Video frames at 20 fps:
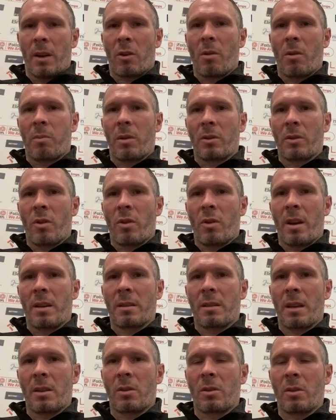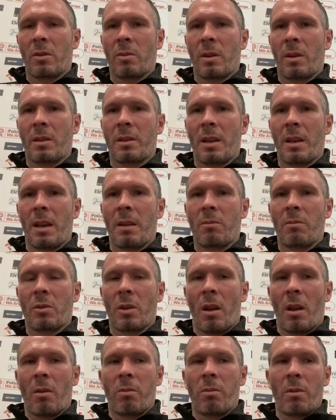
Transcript: a couple of training sessions with the team. So,